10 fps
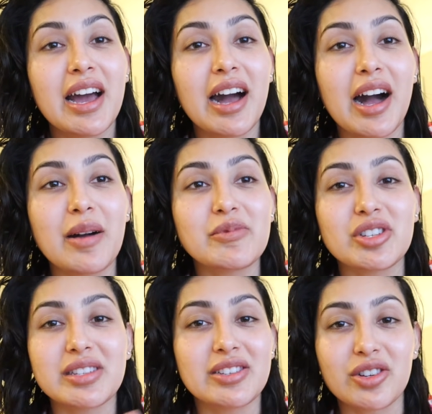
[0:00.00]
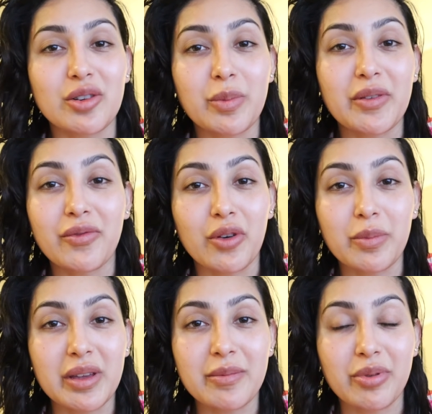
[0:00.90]
um, just in general before
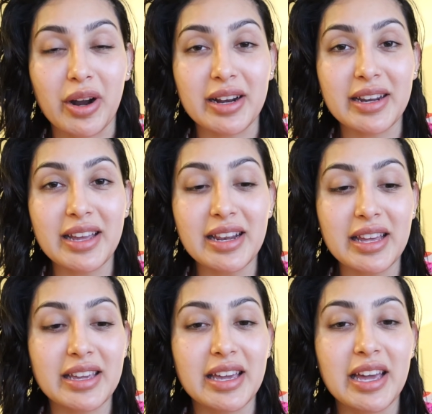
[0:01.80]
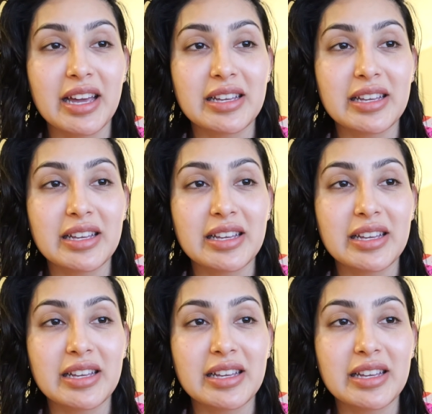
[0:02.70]
being pregnant like